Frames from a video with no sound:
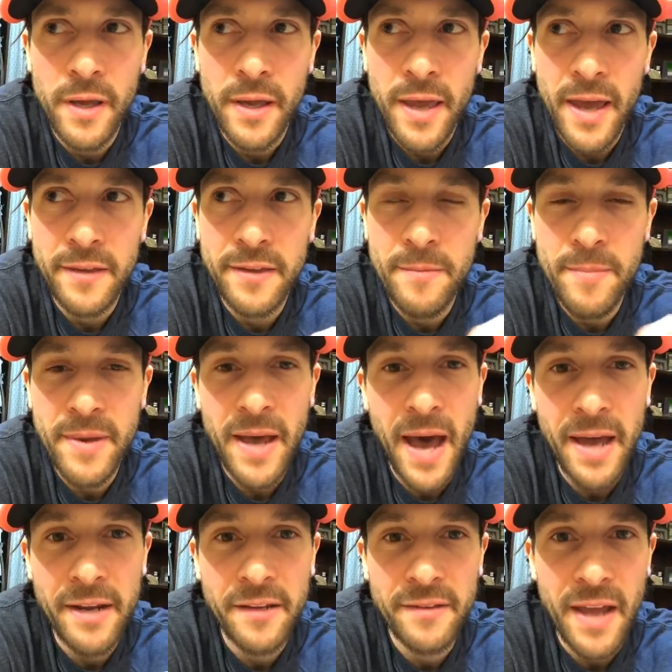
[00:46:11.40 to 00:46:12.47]
And to be
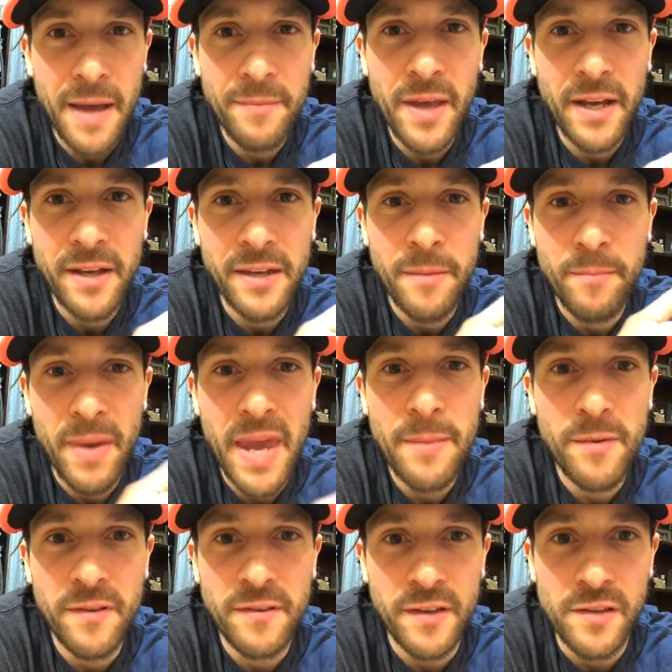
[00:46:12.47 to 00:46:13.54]
honest, I'm not gonna
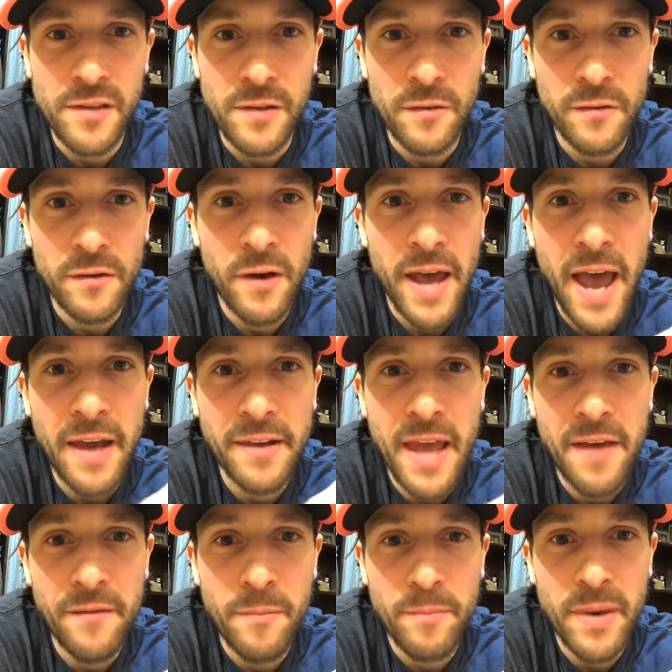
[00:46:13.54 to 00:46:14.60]
babysit you. So I had to
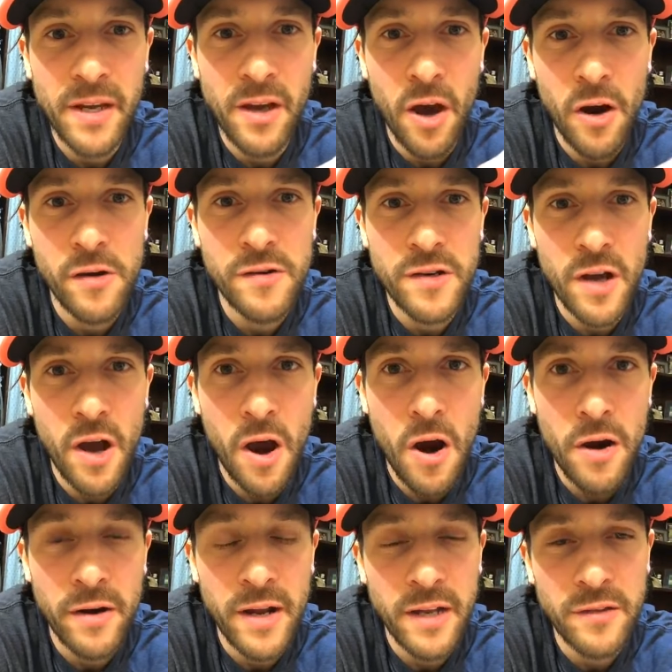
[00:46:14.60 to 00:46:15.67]
have a big heart to
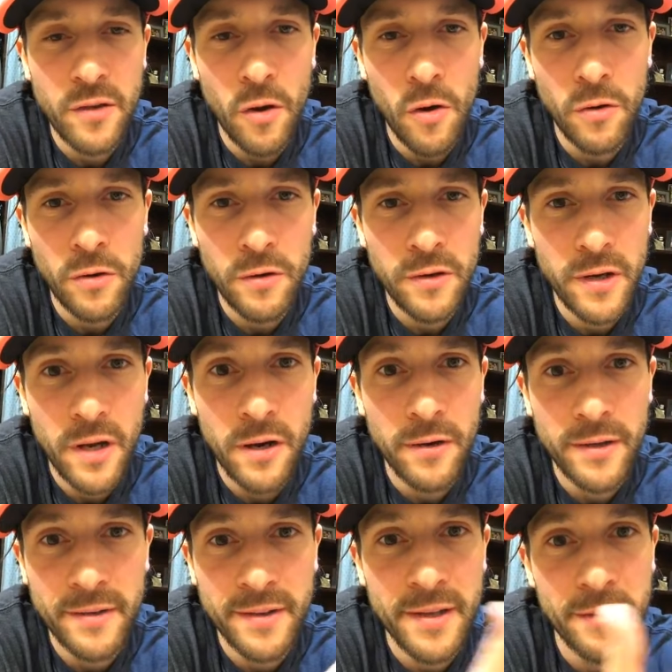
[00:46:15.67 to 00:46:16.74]
heart, and I told her, you know,
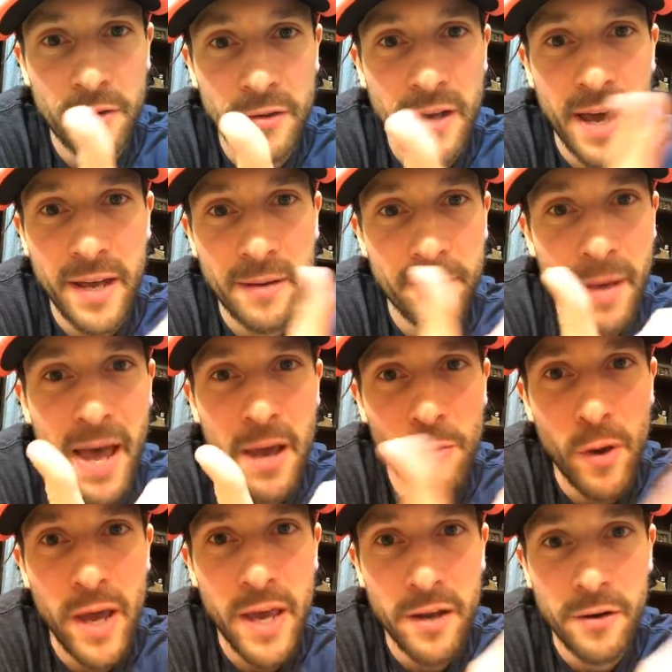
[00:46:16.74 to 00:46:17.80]
it's either kind of my
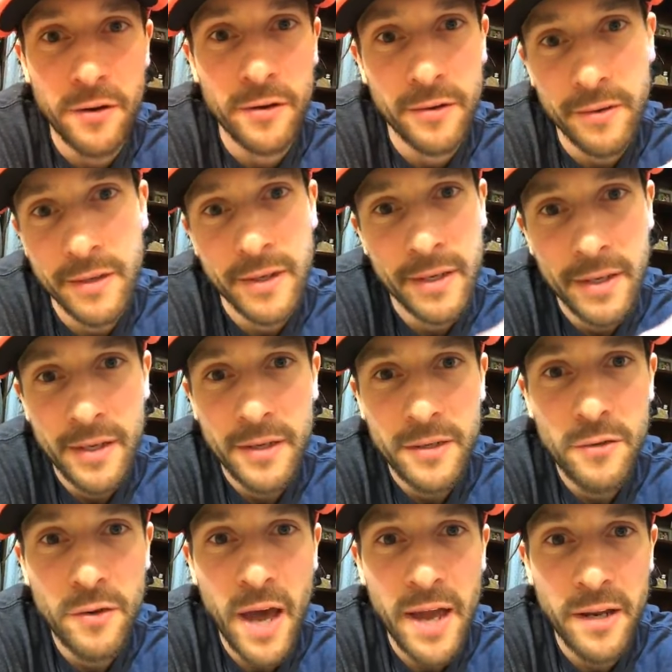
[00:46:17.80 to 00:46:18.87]
way or you
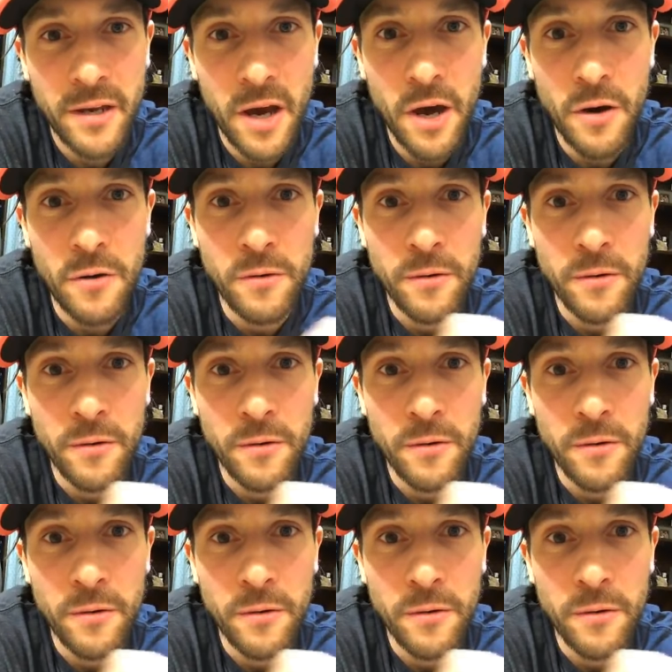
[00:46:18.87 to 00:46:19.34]
gotta go.